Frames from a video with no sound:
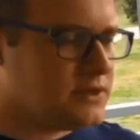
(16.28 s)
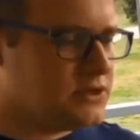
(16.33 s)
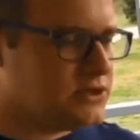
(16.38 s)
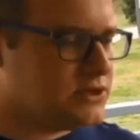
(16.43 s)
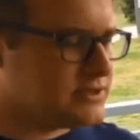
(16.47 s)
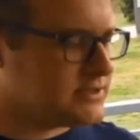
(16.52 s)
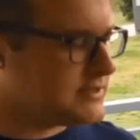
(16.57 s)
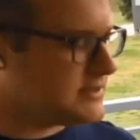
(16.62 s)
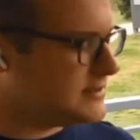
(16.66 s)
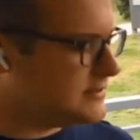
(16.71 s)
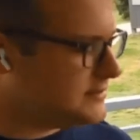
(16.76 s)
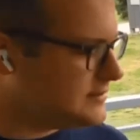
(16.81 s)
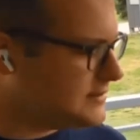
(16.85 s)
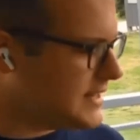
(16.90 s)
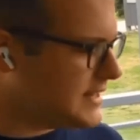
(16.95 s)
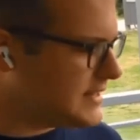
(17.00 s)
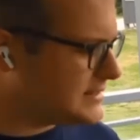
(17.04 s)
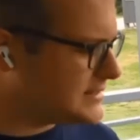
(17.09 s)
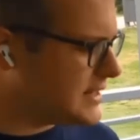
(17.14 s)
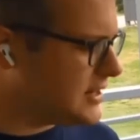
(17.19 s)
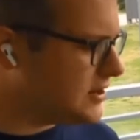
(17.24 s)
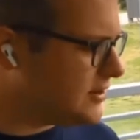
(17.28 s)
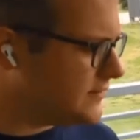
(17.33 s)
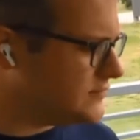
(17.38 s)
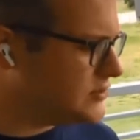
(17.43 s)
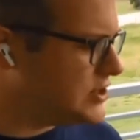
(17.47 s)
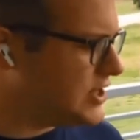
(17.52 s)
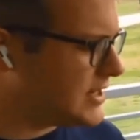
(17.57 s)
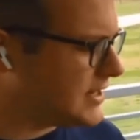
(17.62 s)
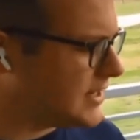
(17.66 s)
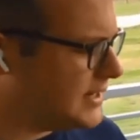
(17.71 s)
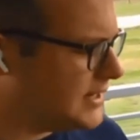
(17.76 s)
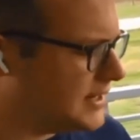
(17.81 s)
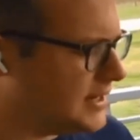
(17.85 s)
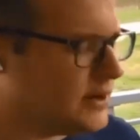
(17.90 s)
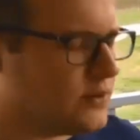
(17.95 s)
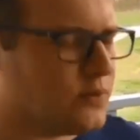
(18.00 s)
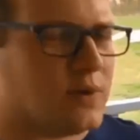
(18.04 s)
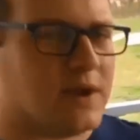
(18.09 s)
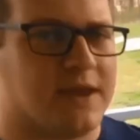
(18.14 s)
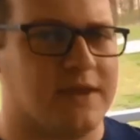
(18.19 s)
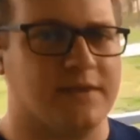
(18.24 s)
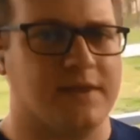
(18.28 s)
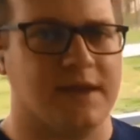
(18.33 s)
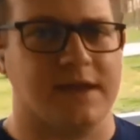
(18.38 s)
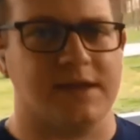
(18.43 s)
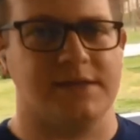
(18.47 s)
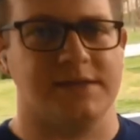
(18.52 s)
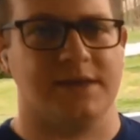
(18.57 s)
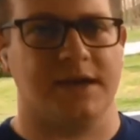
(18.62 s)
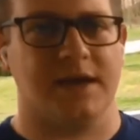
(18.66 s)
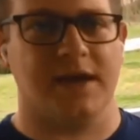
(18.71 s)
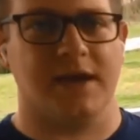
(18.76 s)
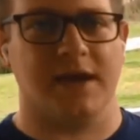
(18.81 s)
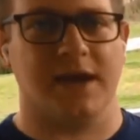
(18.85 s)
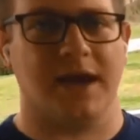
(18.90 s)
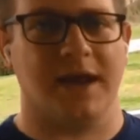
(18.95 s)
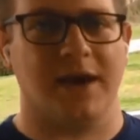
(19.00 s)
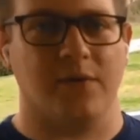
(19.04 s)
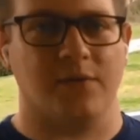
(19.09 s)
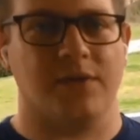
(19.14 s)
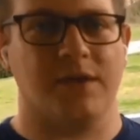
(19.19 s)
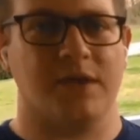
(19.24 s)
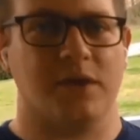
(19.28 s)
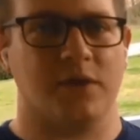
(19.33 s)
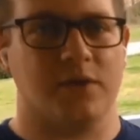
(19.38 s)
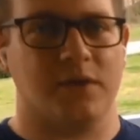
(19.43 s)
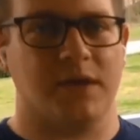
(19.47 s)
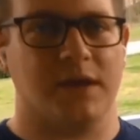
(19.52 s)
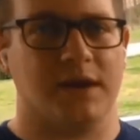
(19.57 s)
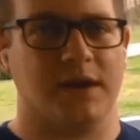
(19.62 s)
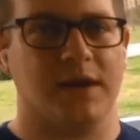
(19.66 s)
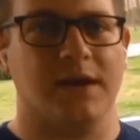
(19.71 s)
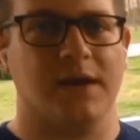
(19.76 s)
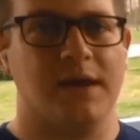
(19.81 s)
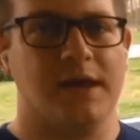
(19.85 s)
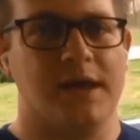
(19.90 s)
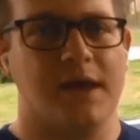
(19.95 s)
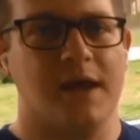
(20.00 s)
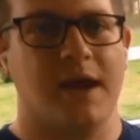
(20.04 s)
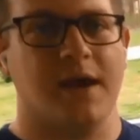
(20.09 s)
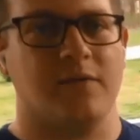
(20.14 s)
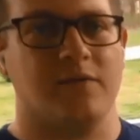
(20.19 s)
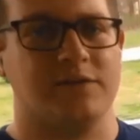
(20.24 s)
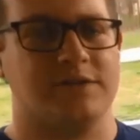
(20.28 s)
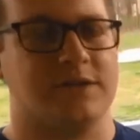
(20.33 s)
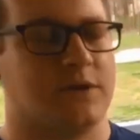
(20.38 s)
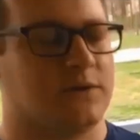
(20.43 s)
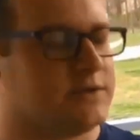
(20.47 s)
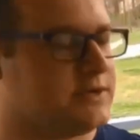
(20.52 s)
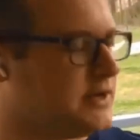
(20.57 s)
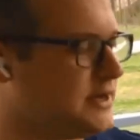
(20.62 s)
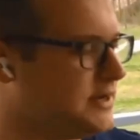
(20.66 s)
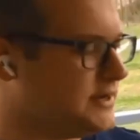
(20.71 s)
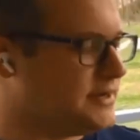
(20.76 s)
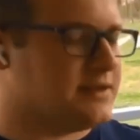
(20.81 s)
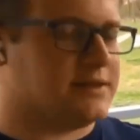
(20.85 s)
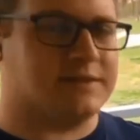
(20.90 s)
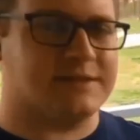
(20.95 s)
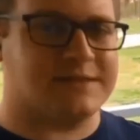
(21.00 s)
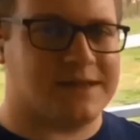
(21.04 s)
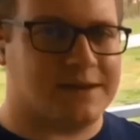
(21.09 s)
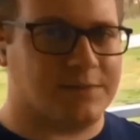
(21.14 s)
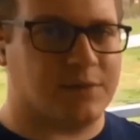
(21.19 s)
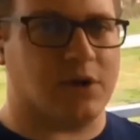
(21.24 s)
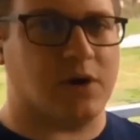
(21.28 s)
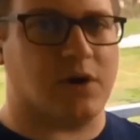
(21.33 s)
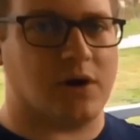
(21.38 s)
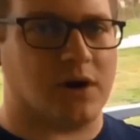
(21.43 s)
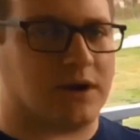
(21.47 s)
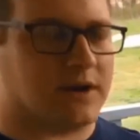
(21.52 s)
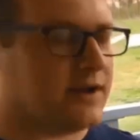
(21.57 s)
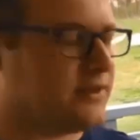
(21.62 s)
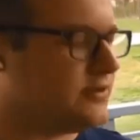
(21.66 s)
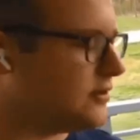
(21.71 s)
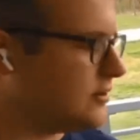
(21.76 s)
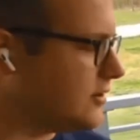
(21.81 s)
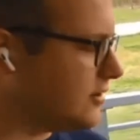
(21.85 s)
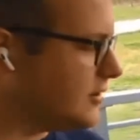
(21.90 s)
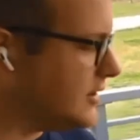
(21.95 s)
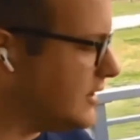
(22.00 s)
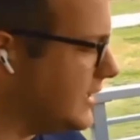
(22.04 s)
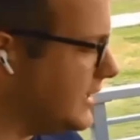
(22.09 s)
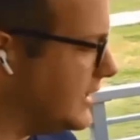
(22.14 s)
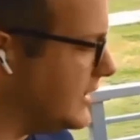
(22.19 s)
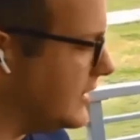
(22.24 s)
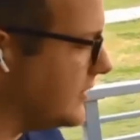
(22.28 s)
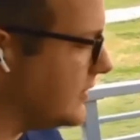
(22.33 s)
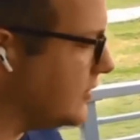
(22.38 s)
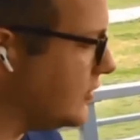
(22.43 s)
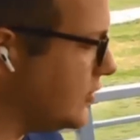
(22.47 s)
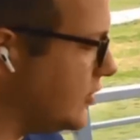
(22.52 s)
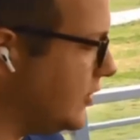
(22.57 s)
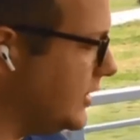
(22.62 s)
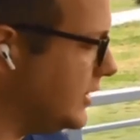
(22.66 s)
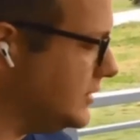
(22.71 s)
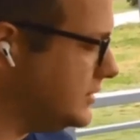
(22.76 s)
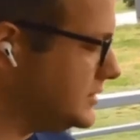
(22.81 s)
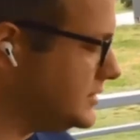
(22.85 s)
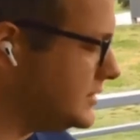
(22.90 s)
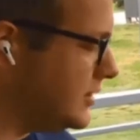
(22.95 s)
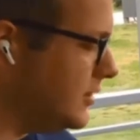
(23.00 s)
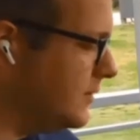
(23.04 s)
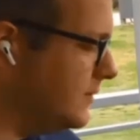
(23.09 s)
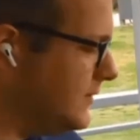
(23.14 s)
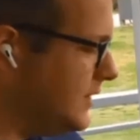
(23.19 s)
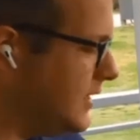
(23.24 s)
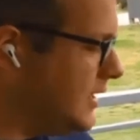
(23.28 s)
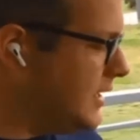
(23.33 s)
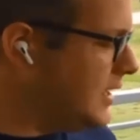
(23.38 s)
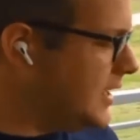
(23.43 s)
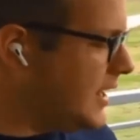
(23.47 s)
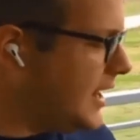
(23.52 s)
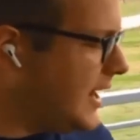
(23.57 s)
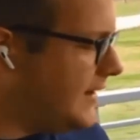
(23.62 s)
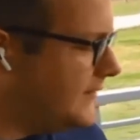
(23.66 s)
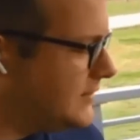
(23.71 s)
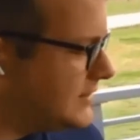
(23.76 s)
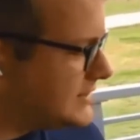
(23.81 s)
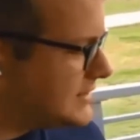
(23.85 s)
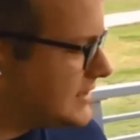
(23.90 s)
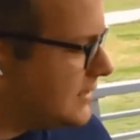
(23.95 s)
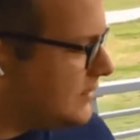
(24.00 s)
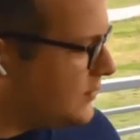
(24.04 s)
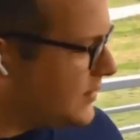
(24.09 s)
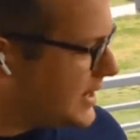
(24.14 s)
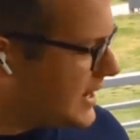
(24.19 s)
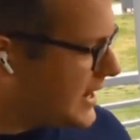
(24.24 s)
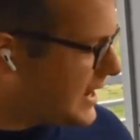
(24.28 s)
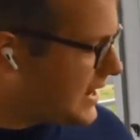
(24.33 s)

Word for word: just takes care of chicken in a way that uh, I don't think you can get a, a result on similar on other uh, grills. So obviously we